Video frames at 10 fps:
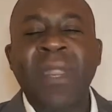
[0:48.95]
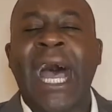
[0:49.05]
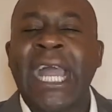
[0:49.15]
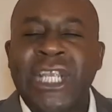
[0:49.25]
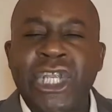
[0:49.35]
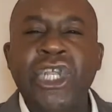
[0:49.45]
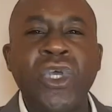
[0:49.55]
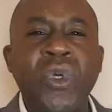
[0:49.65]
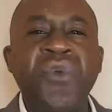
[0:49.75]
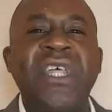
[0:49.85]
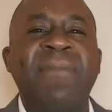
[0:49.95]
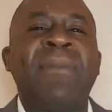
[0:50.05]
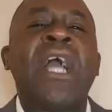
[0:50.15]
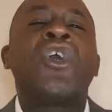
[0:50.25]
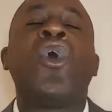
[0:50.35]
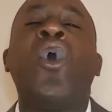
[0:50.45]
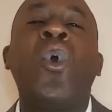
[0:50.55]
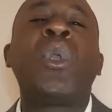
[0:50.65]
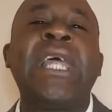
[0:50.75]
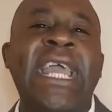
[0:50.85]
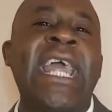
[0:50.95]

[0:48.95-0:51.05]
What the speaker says: I knew that my calling